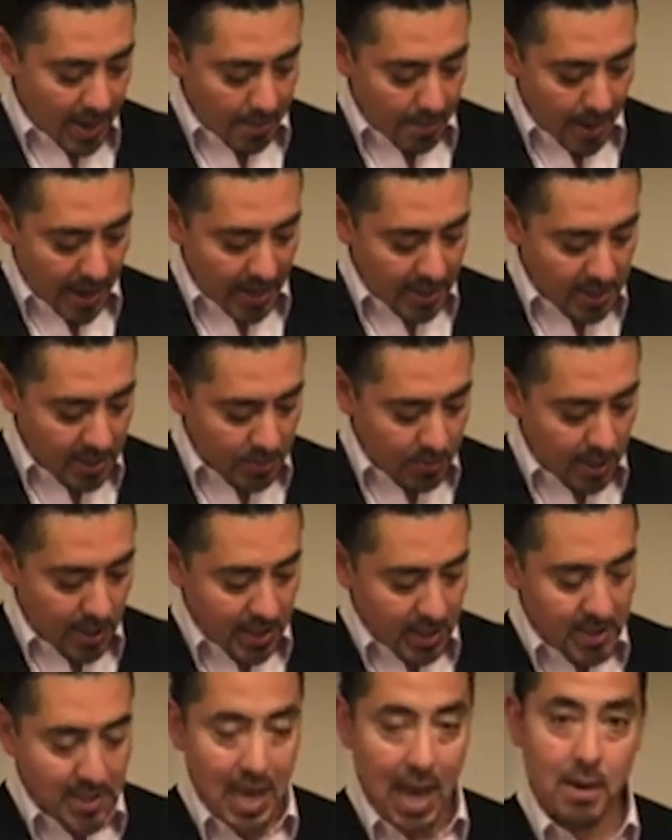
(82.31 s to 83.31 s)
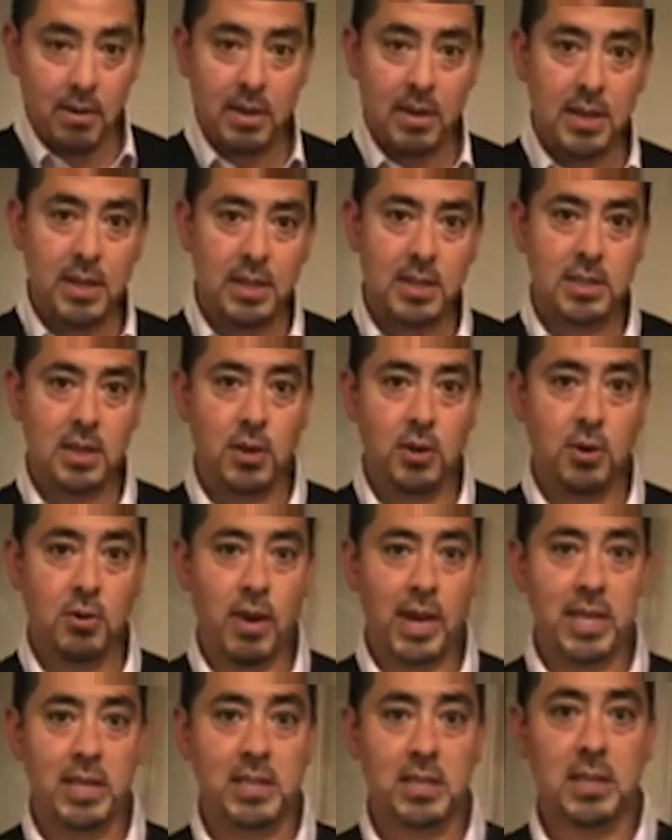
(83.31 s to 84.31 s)
base sweet and sour is so
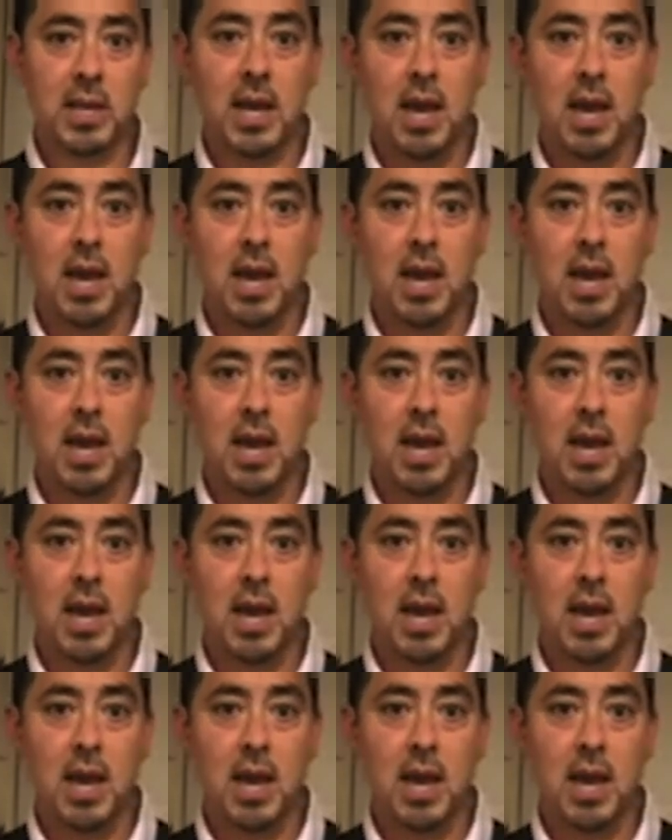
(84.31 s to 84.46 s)
great.